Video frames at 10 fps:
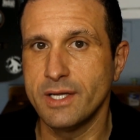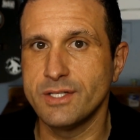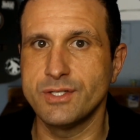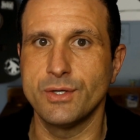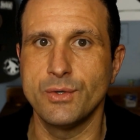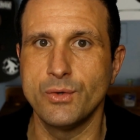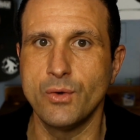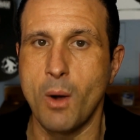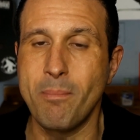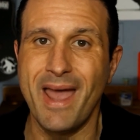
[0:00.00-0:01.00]
to
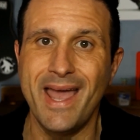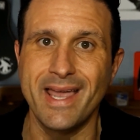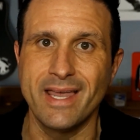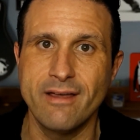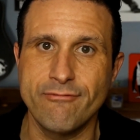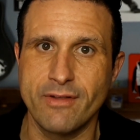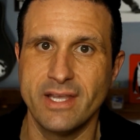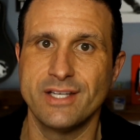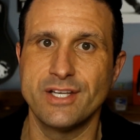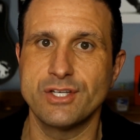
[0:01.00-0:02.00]
pay for the
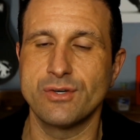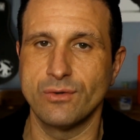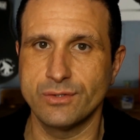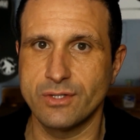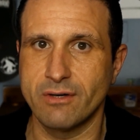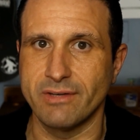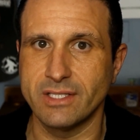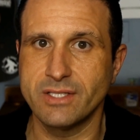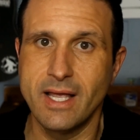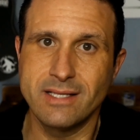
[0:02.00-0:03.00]
additional service,